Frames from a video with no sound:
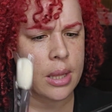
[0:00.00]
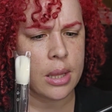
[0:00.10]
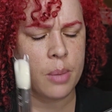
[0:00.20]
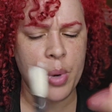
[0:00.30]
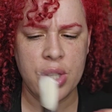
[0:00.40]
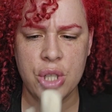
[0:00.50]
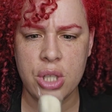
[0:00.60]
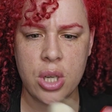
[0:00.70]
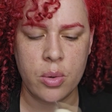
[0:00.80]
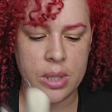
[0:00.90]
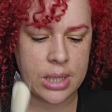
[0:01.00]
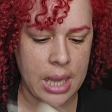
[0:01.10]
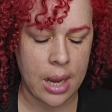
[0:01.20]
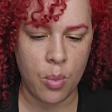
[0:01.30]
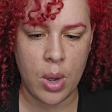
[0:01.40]
The brushes don't
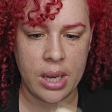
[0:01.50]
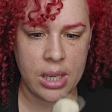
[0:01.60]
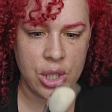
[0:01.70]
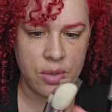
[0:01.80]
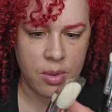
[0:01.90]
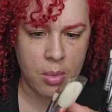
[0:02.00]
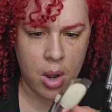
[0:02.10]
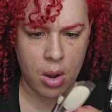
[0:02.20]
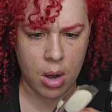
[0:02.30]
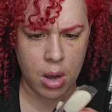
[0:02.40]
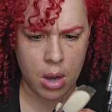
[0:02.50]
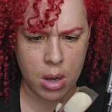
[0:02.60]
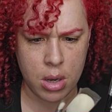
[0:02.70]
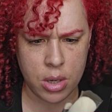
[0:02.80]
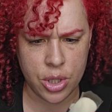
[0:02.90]
say what each of them
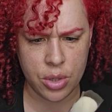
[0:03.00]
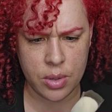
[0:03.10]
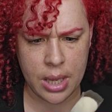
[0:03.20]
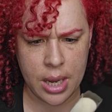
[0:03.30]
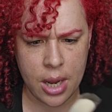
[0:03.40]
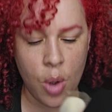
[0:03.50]
are, do they?